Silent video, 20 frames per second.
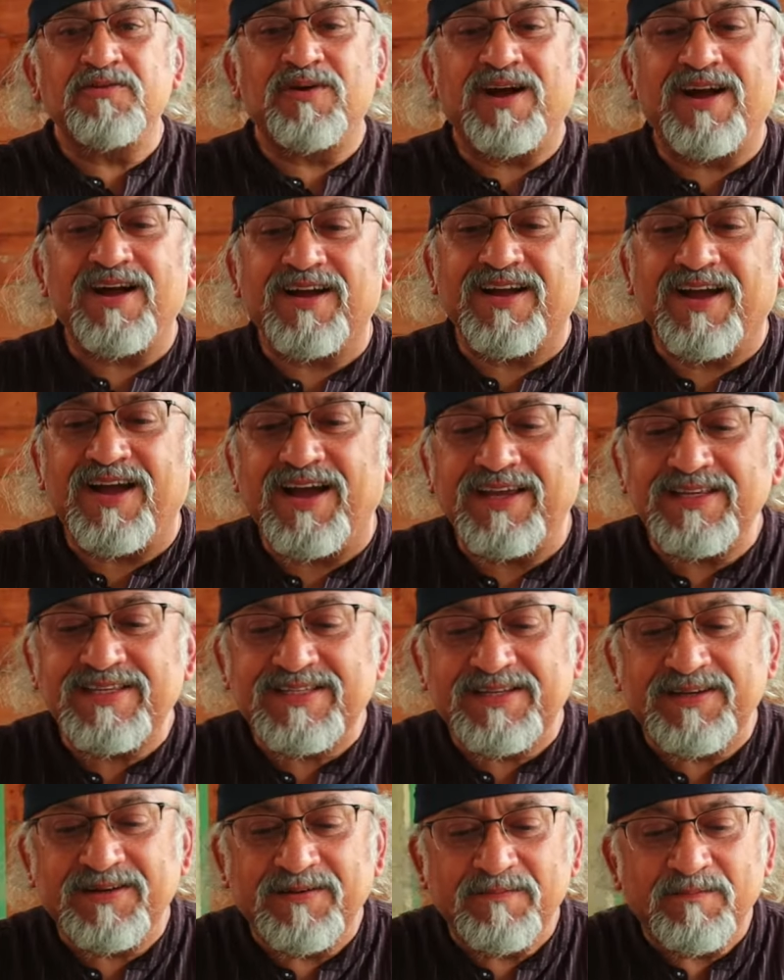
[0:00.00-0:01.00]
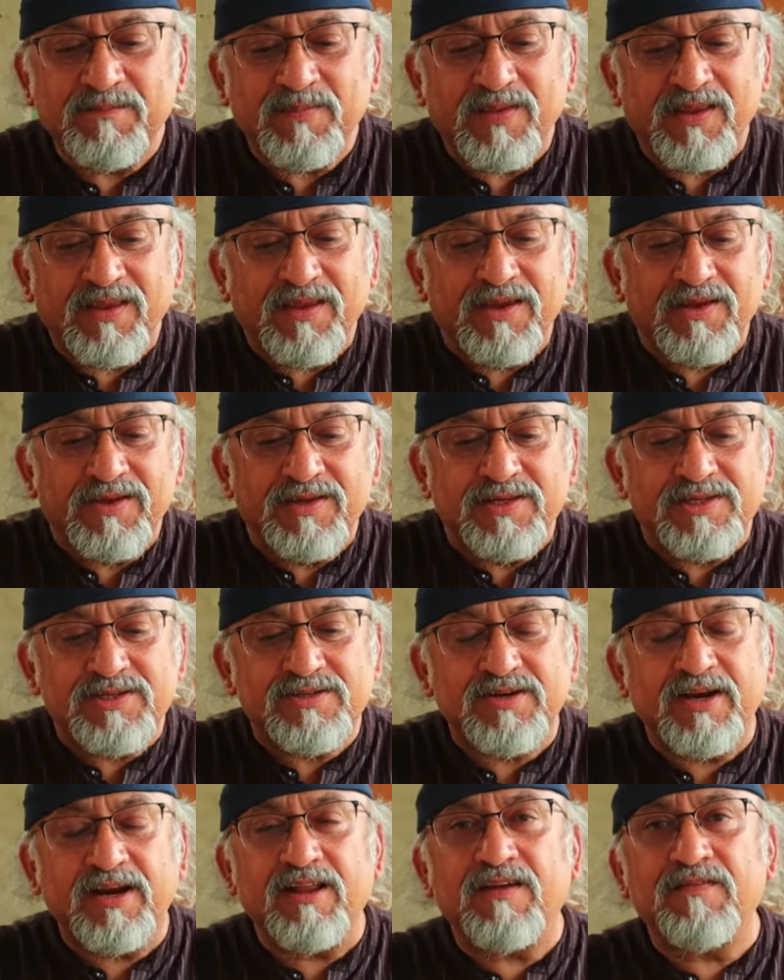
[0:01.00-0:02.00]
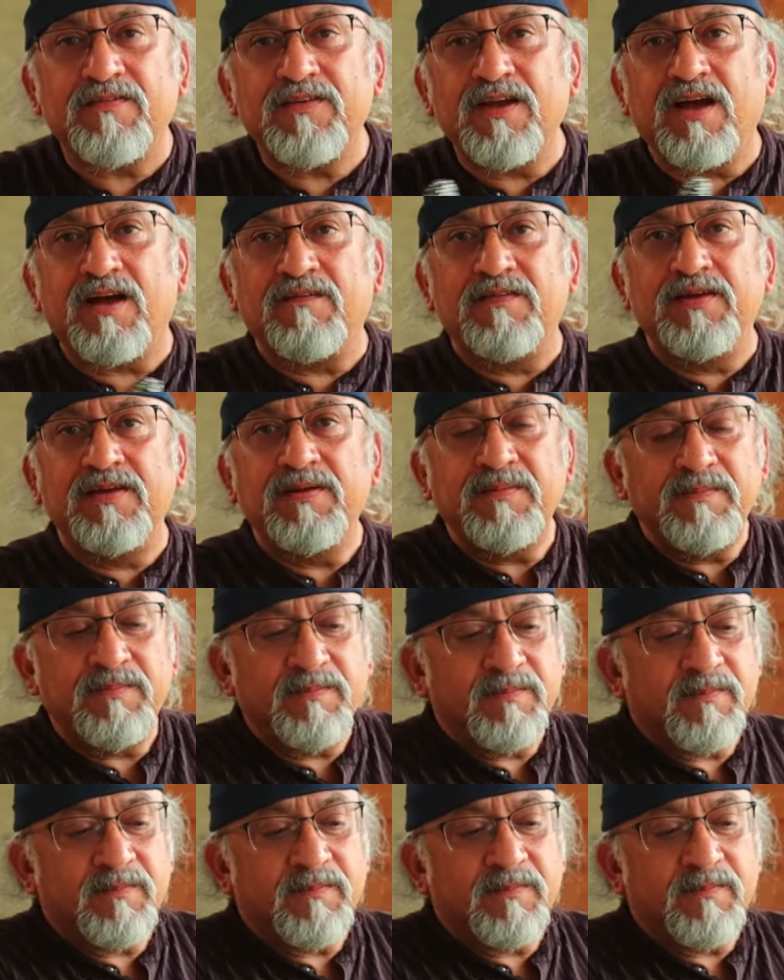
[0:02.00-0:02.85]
are, guys, straight off the oven.